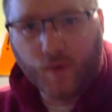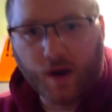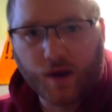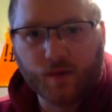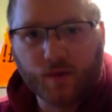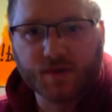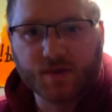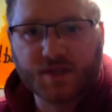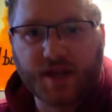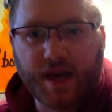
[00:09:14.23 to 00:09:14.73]
it
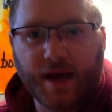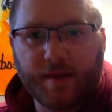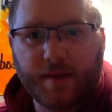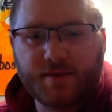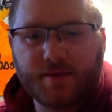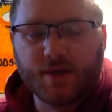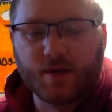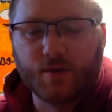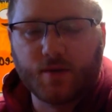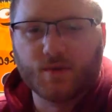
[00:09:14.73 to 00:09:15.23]
was
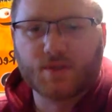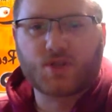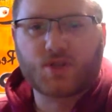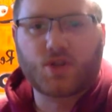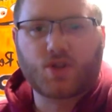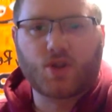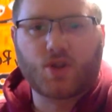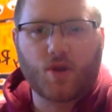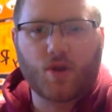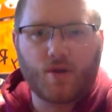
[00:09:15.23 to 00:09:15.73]
kept, it was
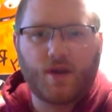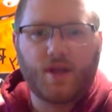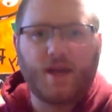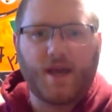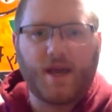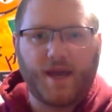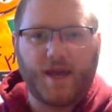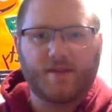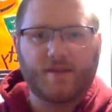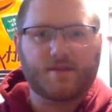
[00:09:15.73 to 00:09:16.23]

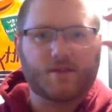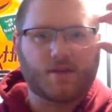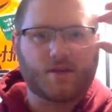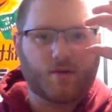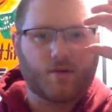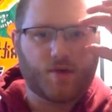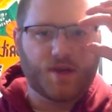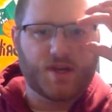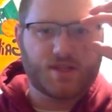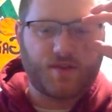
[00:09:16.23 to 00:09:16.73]
38
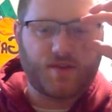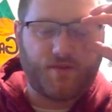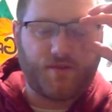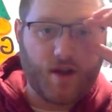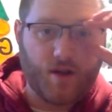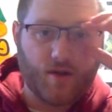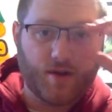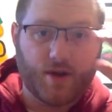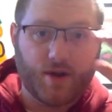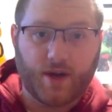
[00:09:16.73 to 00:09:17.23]
degrees
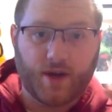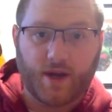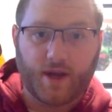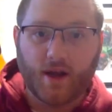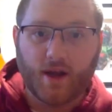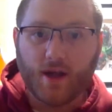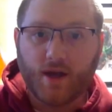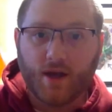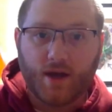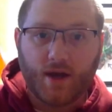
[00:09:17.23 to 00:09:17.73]
Fahrenheit.
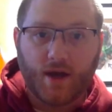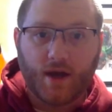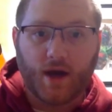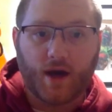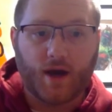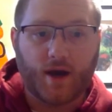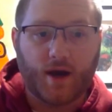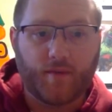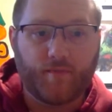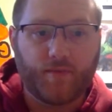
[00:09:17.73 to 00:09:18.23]

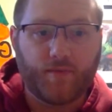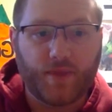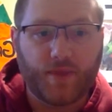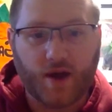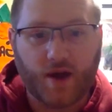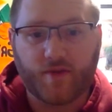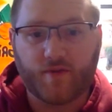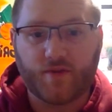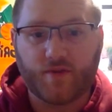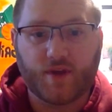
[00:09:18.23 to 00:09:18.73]
Now
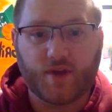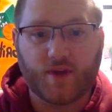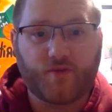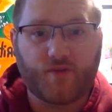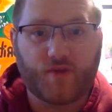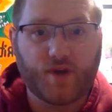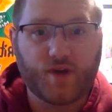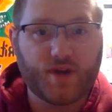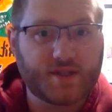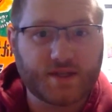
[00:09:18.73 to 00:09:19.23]
everything
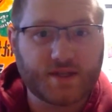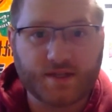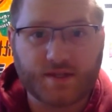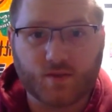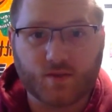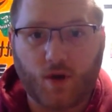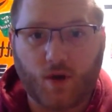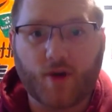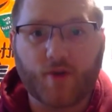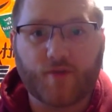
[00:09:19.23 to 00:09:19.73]
freezes,
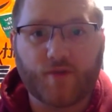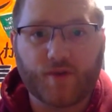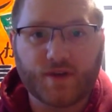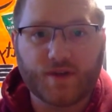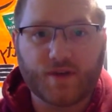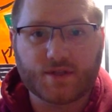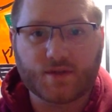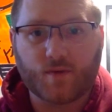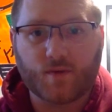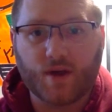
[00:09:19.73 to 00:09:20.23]
water
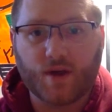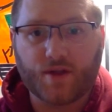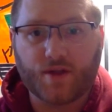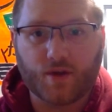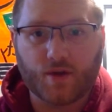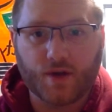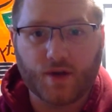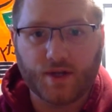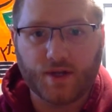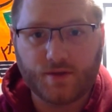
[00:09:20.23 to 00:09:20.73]
freezes around
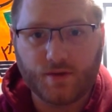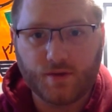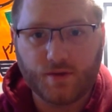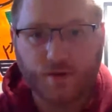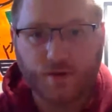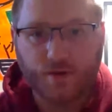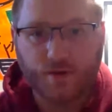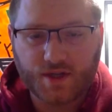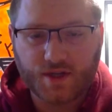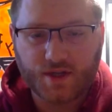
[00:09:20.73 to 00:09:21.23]
32
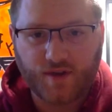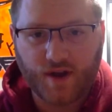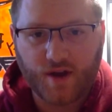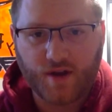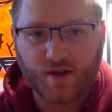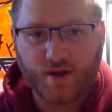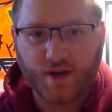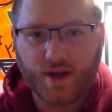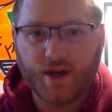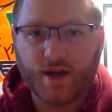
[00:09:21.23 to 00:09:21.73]
degrees
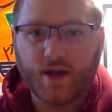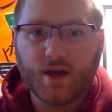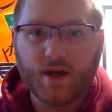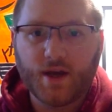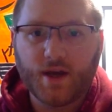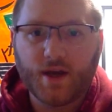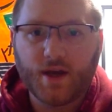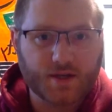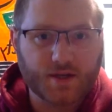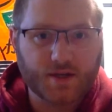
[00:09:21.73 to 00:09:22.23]
Fahrenheit,
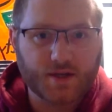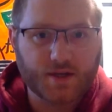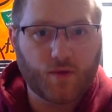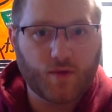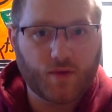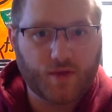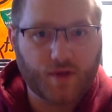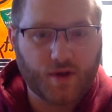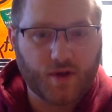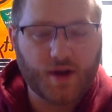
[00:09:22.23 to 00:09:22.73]
so
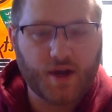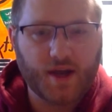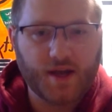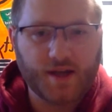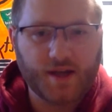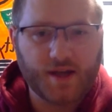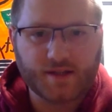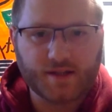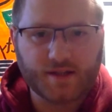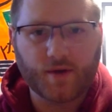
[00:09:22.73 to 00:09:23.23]
38
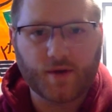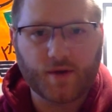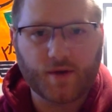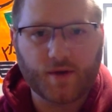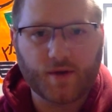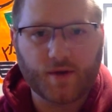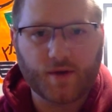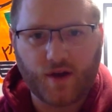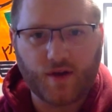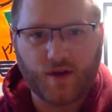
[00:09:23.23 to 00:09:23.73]
degrees
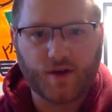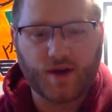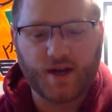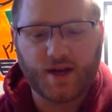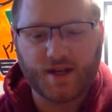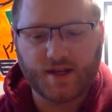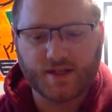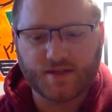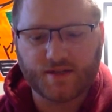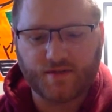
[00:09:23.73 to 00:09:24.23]
Fahrenheit
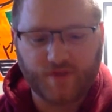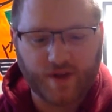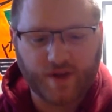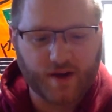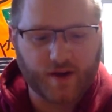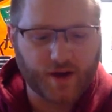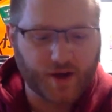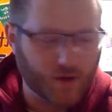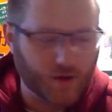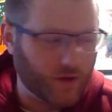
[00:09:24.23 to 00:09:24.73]
is
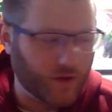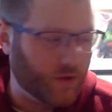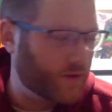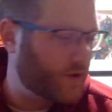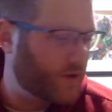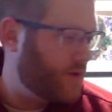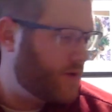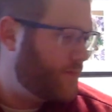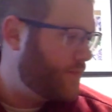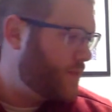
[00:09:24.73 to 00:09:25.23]
very cold.
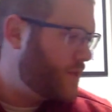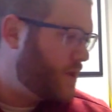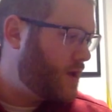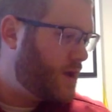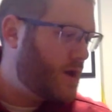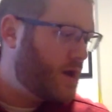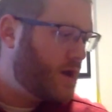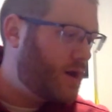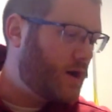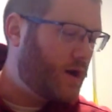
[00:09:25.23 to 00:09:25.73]

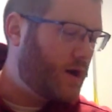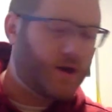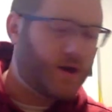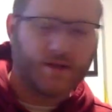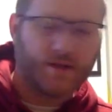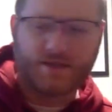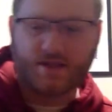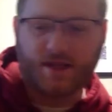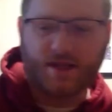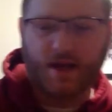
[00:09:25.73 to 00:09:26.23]

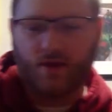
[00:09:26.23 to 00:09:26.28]
Let's take a